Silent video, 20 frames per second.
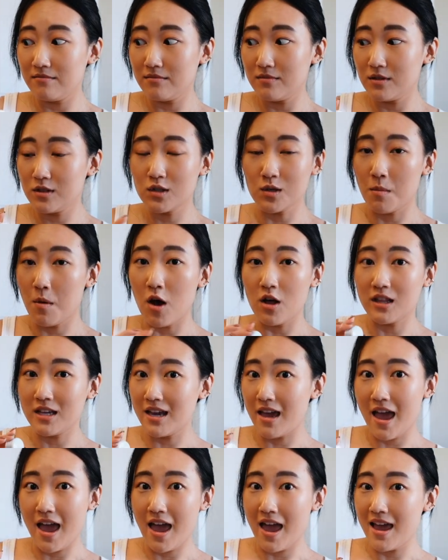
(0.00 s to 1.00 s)

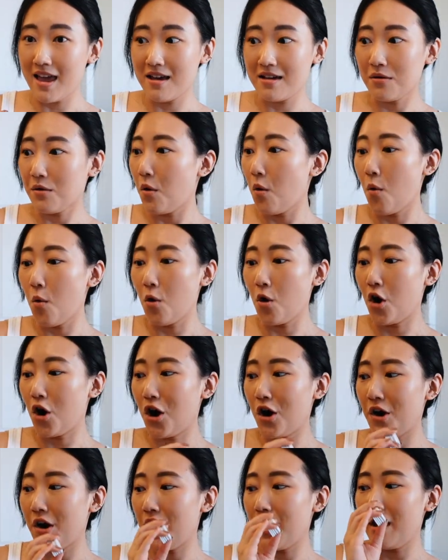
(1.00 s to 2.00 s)
sommelier
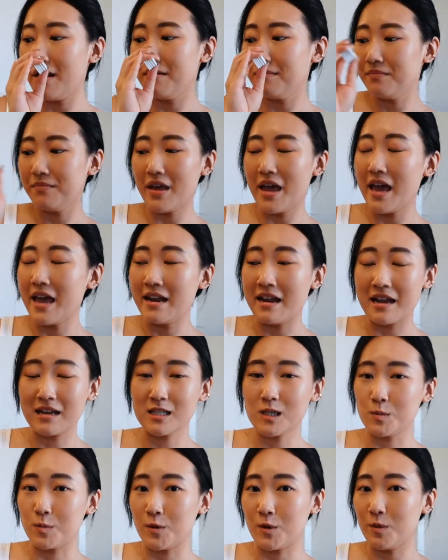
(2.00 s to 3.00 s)
or an
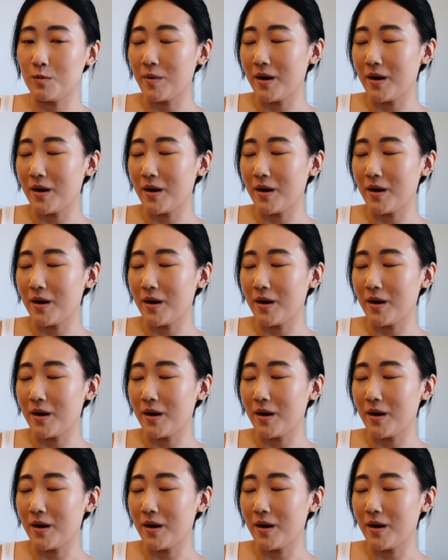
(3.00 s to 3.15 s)
expert